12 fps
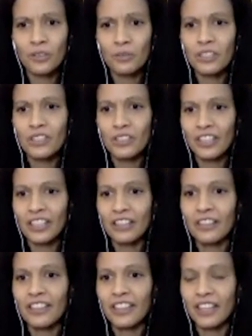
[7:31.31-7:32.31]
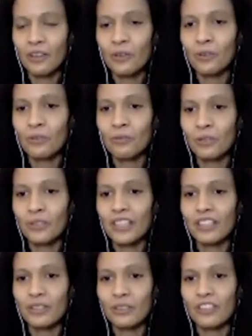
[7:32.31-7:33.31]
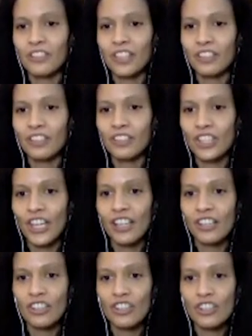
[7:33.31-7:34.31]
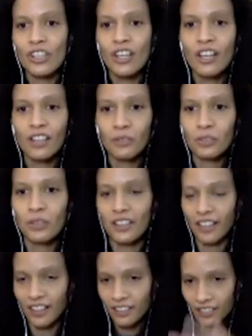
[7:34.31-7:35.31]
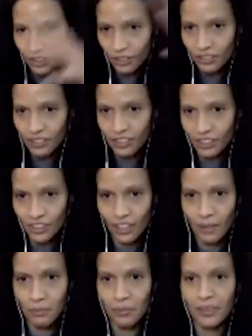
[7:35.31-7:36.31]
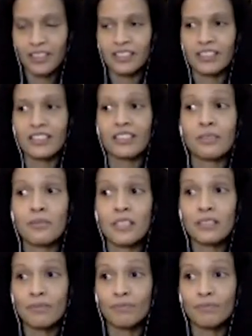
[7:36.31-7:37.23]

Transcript: You would start hearing that hold music sort of interchange when you had like, you know, the larger operating systems